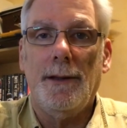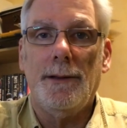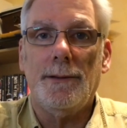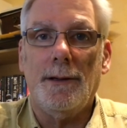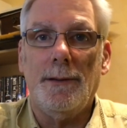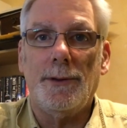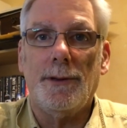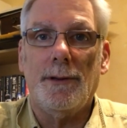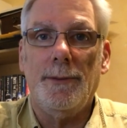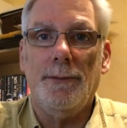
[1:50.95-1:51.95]
So I'm
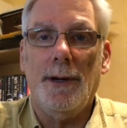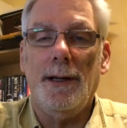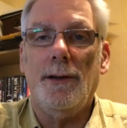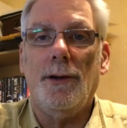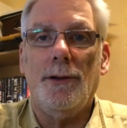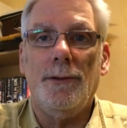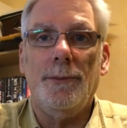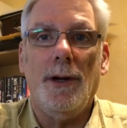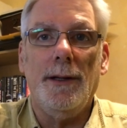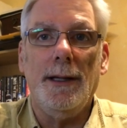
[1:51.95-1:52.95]
sure I'll be right at
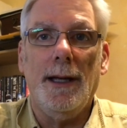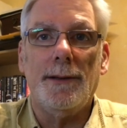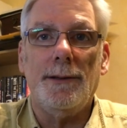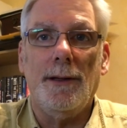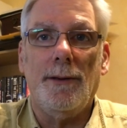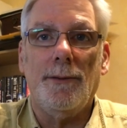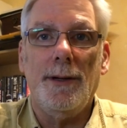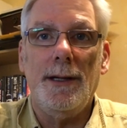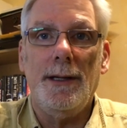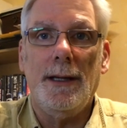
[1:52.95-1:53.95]
home on the
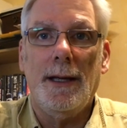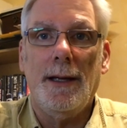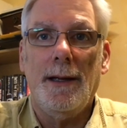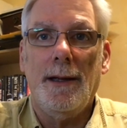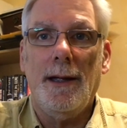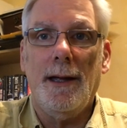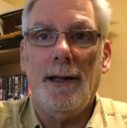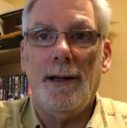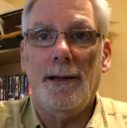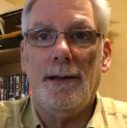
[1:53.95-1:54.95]
X-T3.
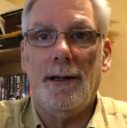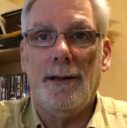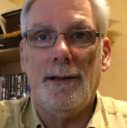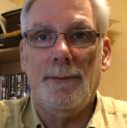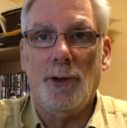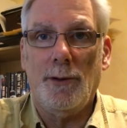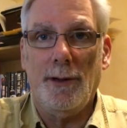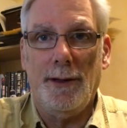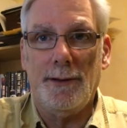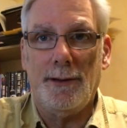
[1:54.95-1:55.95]
And I'm
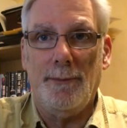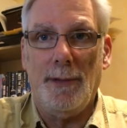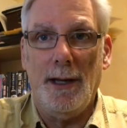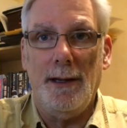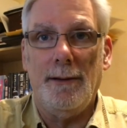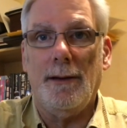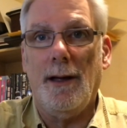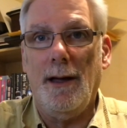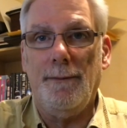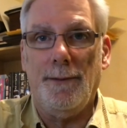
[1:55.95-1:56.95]
recording this on my
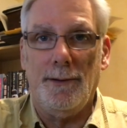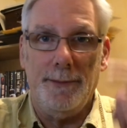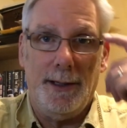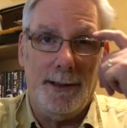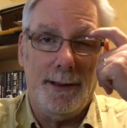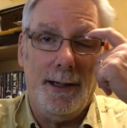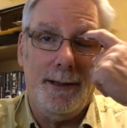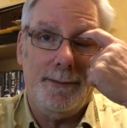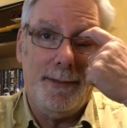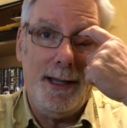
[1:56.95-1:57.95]
iPhone because
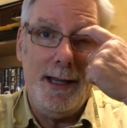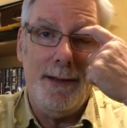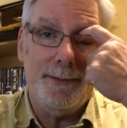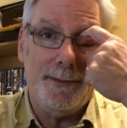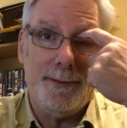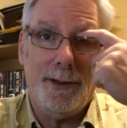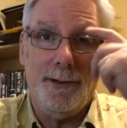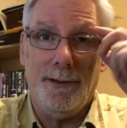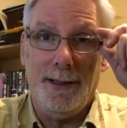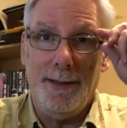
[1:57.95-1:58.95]
I am
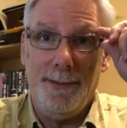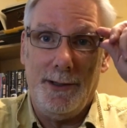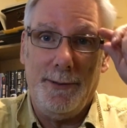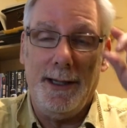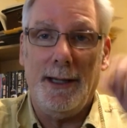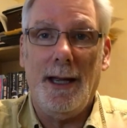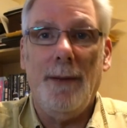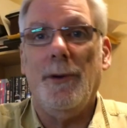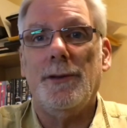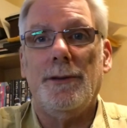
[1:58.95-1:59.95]
currently between cameras.